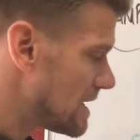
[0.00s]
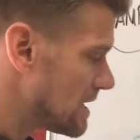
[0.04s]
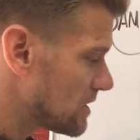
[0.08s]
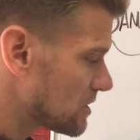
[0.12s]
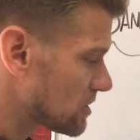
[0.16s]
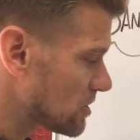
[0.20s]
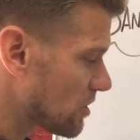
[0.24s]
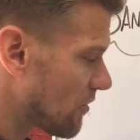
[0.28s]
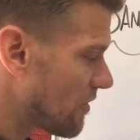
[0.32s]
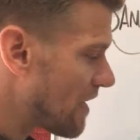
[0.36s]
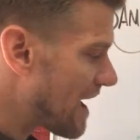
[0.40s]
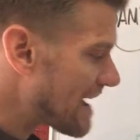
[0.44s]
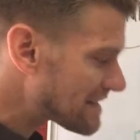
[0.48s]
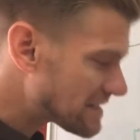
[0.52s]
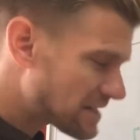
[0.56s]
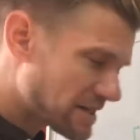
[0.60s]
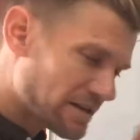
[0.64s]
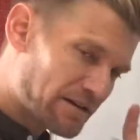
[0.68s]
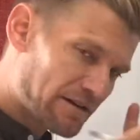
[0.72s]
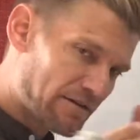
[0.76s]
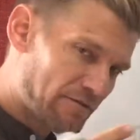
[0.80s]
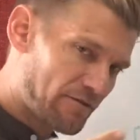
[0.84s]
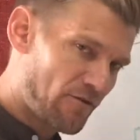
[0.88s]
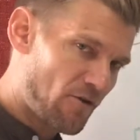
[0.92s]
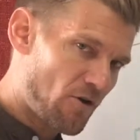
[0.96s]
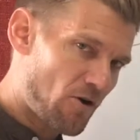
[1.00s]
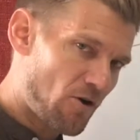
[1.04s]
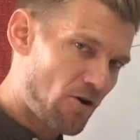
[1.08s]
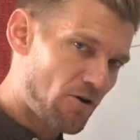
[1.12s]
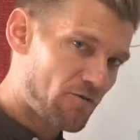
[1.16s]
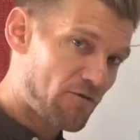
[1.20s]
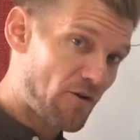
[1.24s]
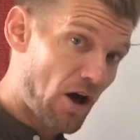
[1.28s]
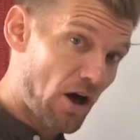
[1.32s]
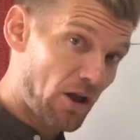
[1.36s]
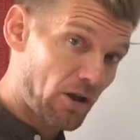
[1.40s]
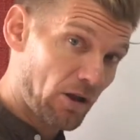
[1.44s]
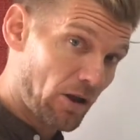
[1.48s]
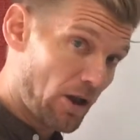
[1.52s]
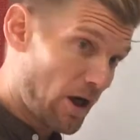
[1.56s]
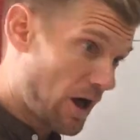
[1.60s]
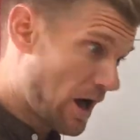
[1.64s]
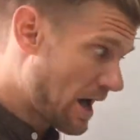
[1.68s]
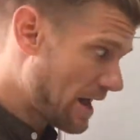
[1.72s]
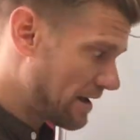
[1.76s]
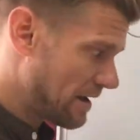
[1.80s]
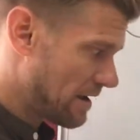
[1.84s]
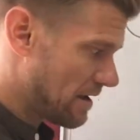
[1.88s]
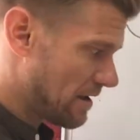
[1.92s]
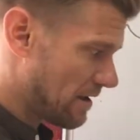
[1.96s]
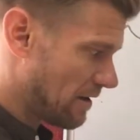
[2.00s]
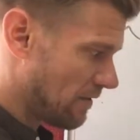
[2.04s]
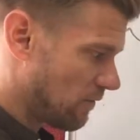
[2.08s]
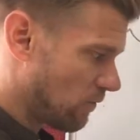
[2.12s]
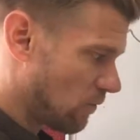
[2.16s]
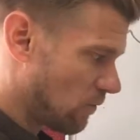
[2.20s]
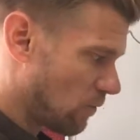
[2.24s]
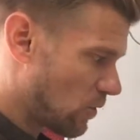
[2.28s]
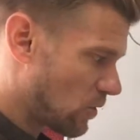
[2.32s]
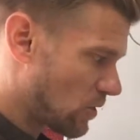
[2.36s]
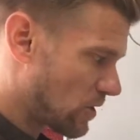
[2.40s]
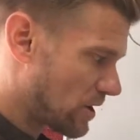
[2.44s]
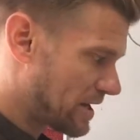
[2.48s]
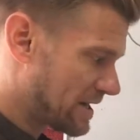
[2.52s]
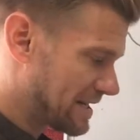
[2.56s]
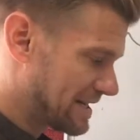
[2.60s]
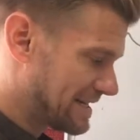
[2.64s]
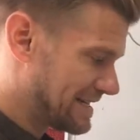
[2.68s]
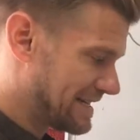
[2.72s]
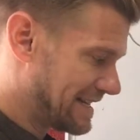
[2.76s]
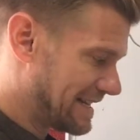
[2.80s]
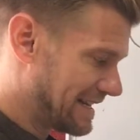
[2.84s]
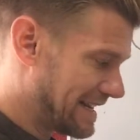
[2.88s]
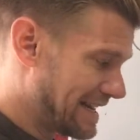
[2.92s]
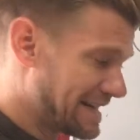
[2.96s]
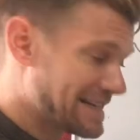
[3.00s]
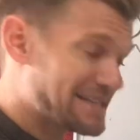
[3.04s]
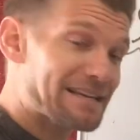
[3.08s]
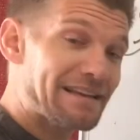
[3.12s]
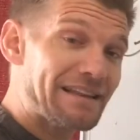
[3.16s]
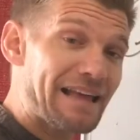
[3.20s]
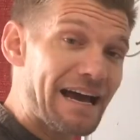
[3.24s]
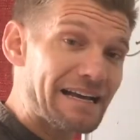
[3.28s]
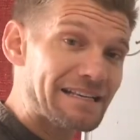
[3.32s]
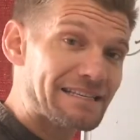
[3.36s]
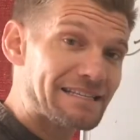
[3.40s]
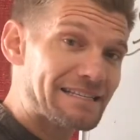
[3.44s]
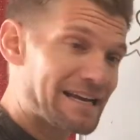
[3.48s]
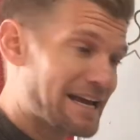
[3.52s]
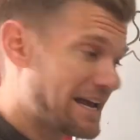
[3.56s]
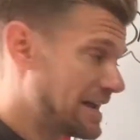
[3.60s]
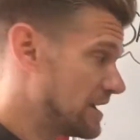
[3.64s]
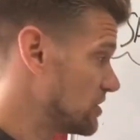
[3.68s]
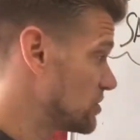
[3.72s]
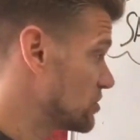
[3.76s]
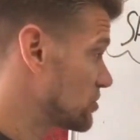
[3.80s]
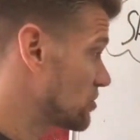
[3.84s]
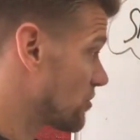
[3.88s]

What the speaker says: So that's going to involve a lot of work to get to that stage.